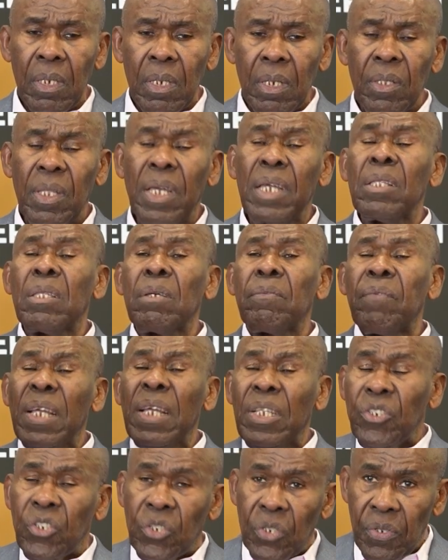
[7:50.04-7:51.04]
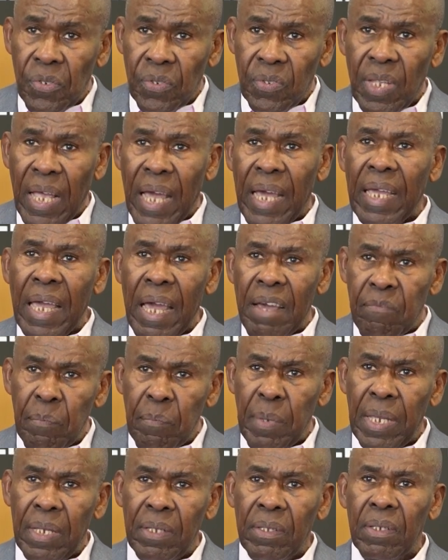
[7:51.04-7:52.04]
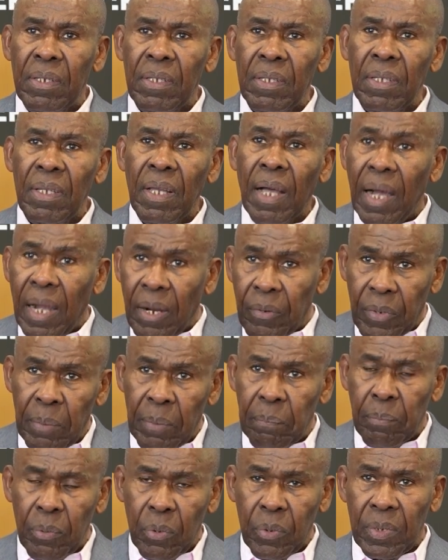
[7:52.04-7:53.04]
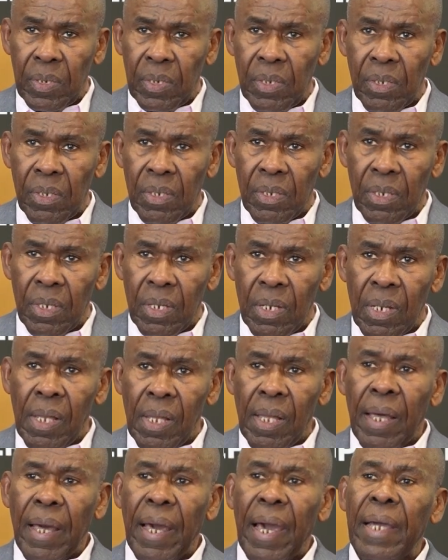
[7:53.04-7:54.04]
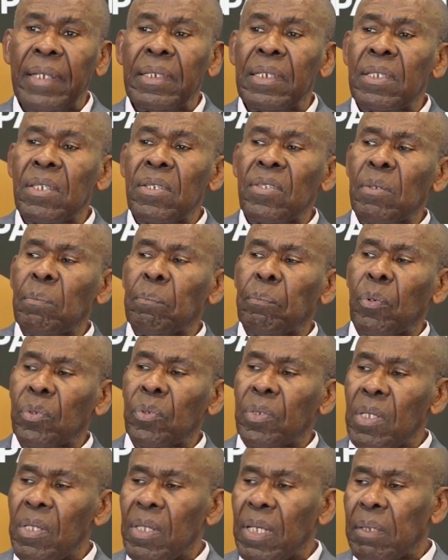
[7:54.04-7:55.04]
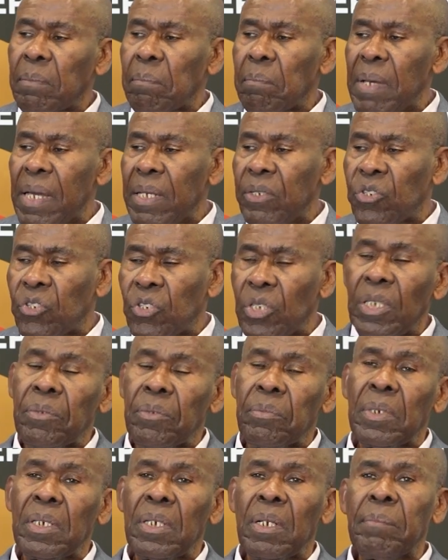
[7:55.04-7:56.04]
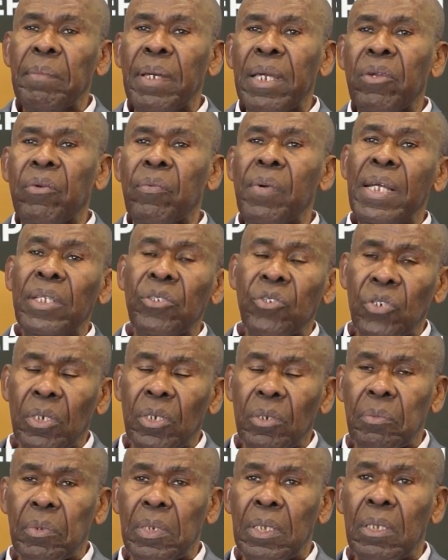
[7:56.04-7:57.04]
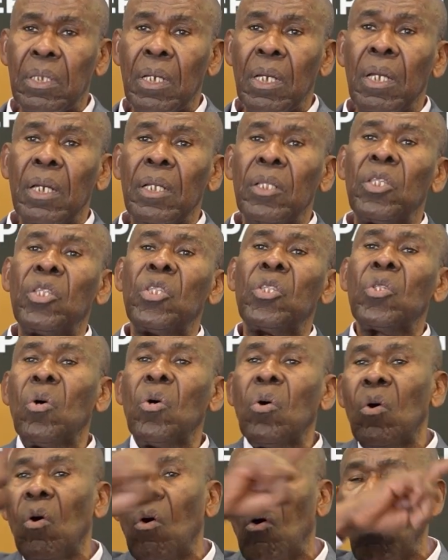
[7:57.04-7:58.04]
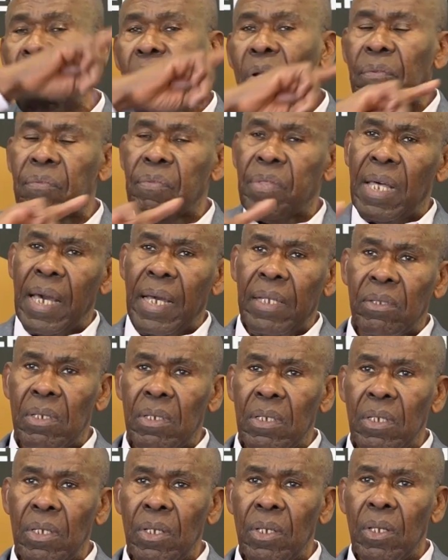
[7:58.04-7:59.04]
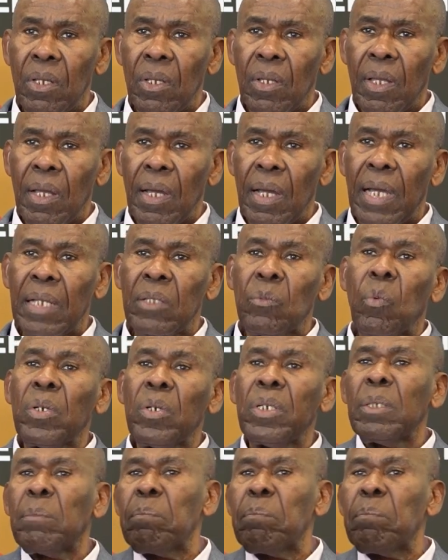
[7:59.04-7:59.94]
The interventions I have made are important. And it is important that my children and my grandchildren know all of that and what it